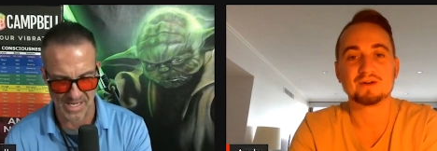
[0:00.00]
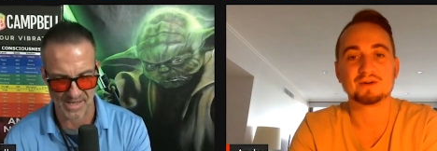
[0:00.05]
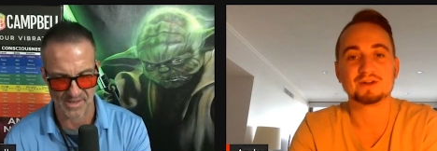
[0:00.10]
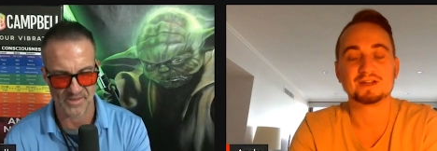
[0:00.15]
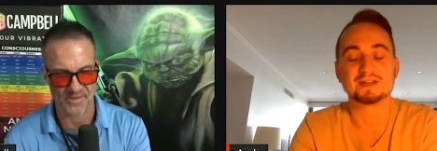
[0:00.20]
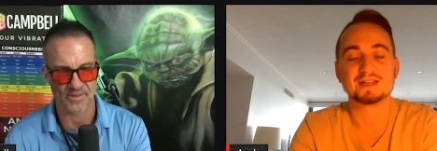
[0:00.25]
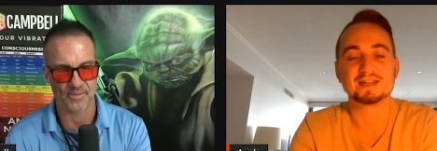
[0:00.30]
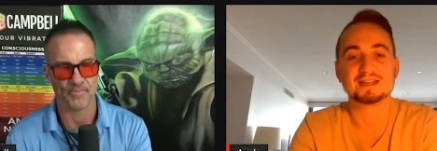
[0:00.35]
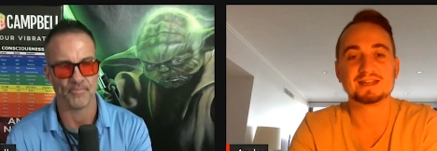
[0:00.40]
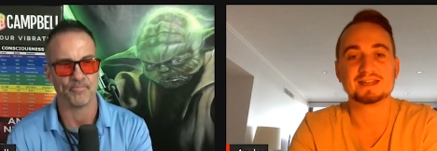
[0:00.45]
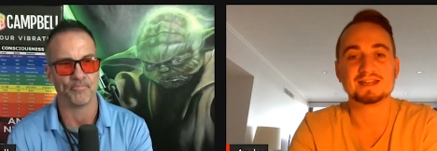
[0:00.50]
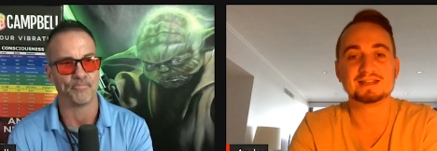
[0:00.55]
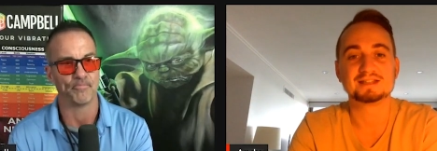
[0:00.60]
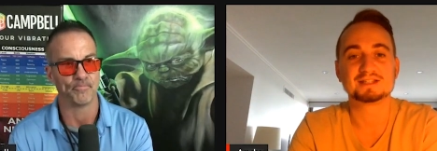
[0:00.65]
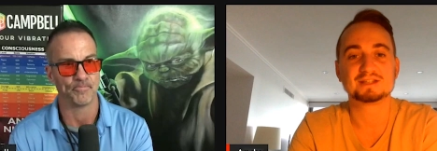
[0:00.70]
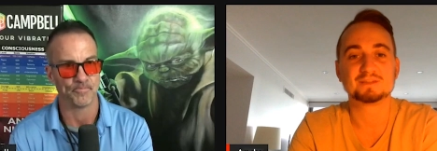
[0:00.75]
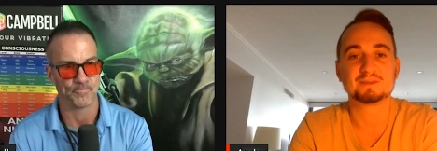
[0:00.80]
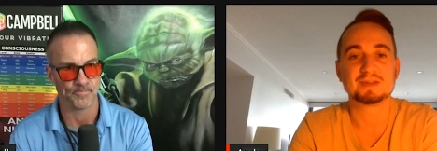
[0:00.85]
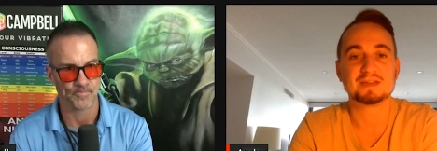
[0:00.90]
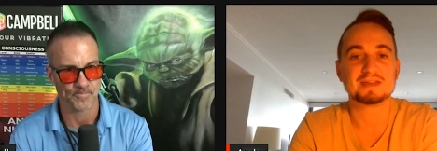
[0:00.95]
Speaker 1: Yes. It, it, needs
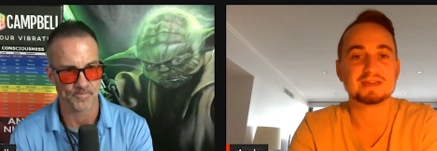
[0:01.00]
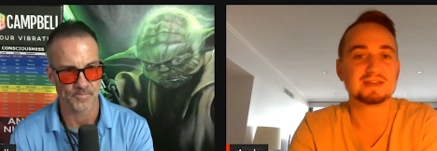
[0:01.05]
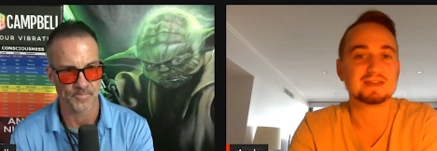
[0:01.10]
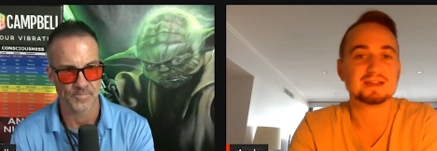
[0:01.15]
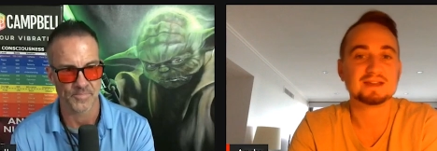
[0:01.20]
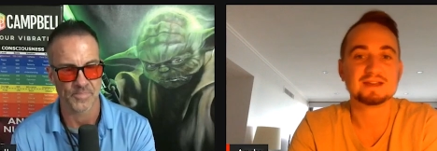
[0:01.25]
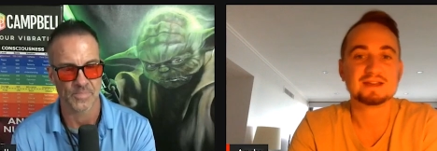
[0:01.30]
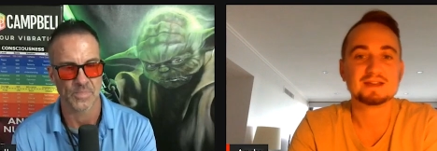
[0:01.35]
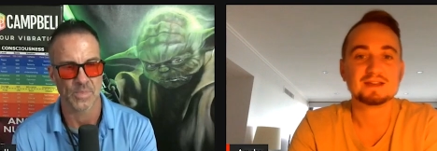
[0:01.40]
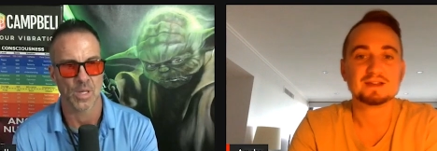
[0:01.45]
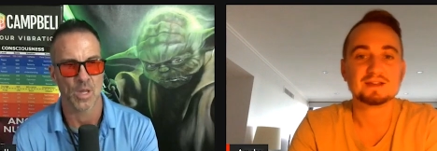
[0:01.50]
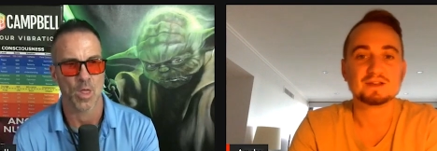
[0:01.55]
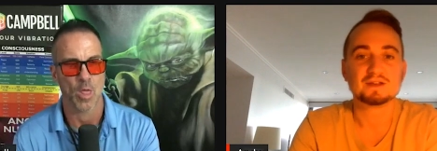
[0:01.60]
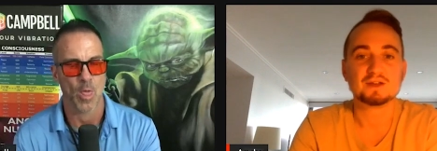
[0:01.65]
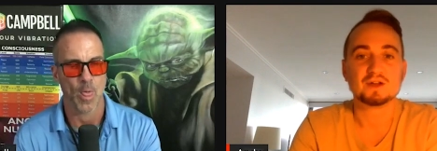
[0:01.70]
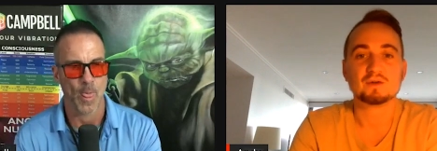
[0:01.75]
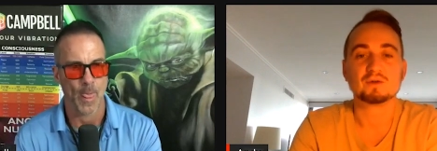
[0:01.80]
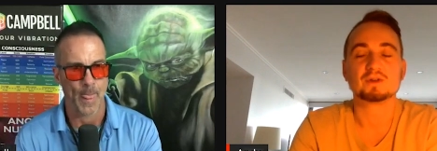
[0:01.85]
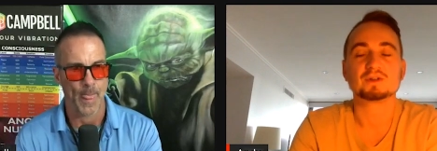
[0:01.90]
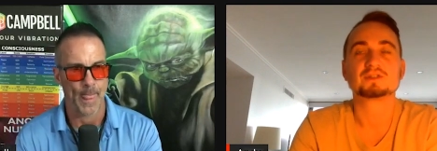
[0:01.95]
to be, you
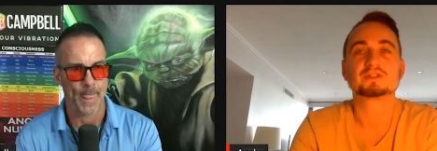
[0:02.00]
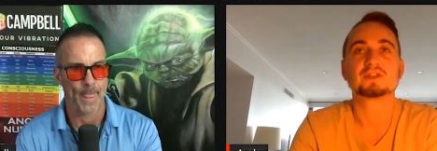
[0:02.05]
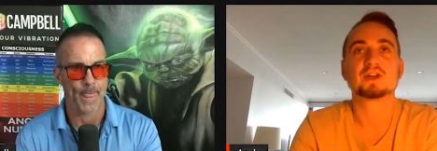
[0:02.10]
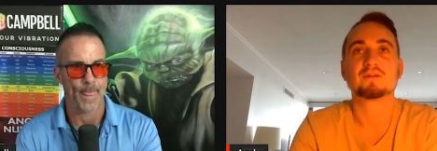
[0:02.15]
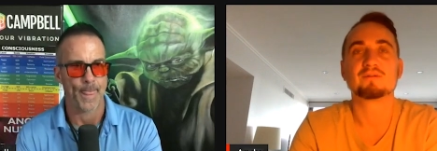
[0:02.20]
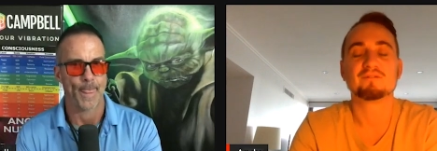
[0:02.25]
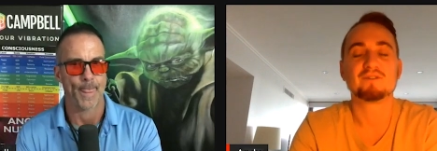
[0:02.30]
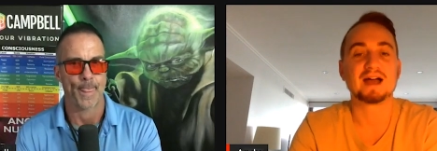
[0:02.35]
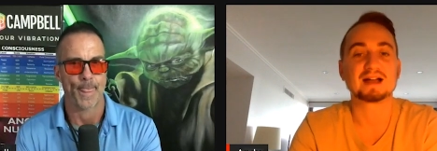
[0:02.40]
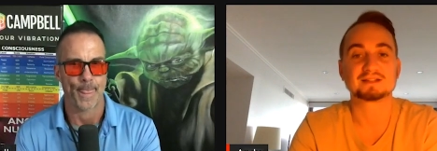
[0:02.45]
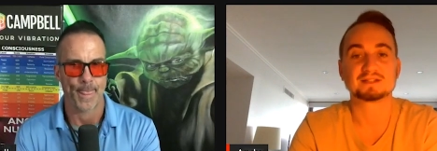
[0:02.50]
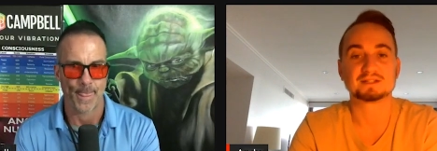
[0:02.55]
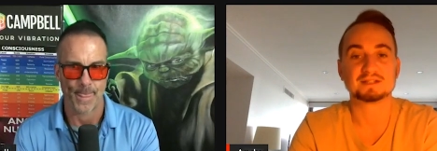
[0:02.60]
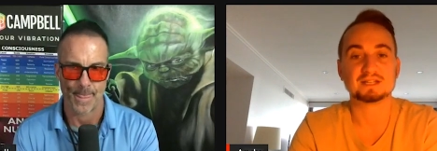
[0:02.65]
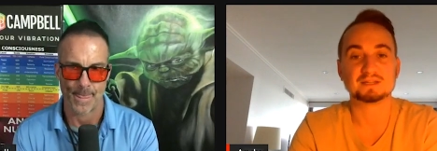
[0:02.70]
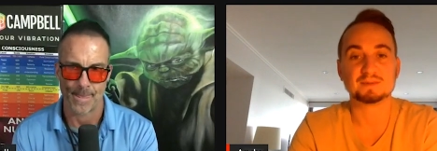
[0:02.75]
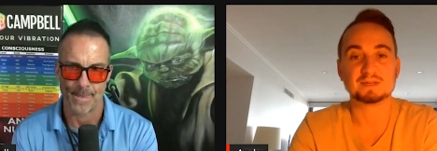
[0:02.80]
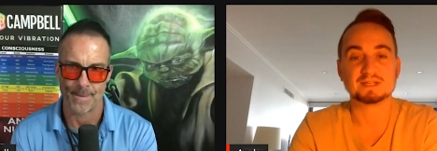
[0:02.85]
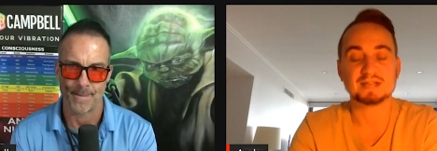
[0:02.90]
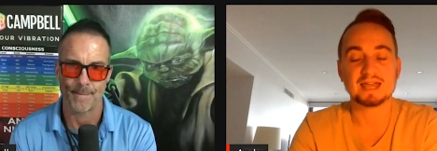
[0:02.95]
know, certain factors
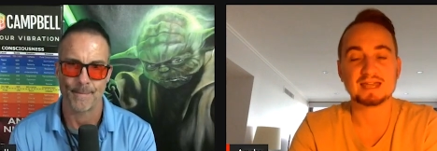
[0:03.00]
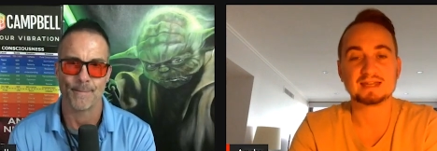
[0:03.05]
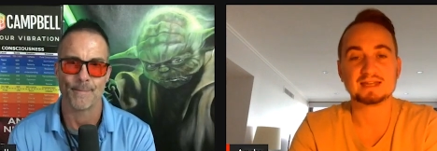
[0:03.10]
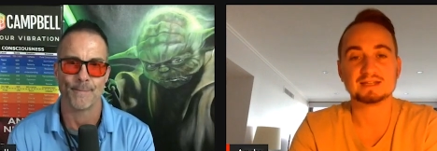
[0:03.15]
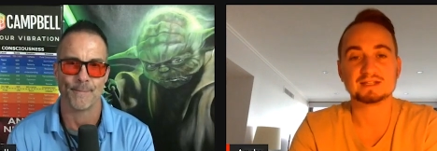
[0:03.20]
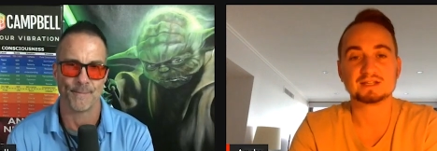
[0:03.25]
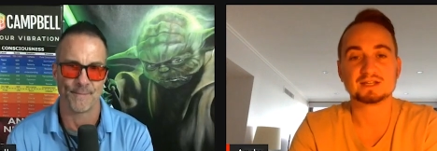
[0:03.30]
need to be taken into